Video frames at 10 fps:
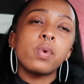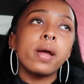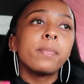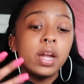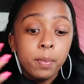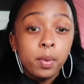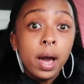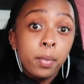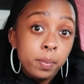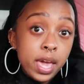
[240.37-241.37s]
right. But I'm a
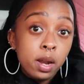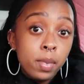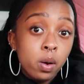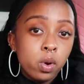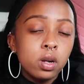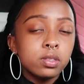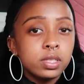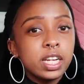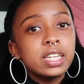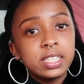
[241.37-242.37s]
man of my word.
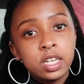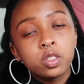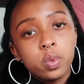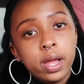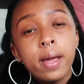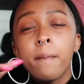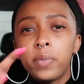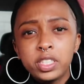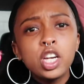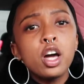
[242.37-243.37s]
See, that sounds right.
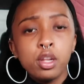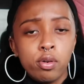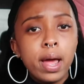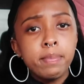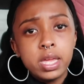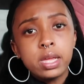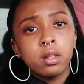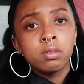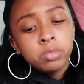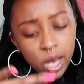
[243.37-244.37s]
But y'all know what I mean.
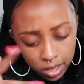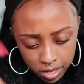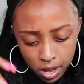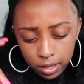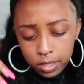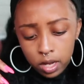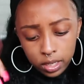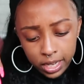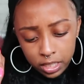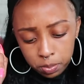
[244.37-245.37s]
Y'all
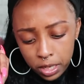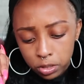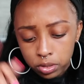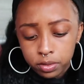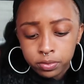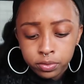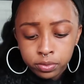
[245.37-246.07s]
catch my drift.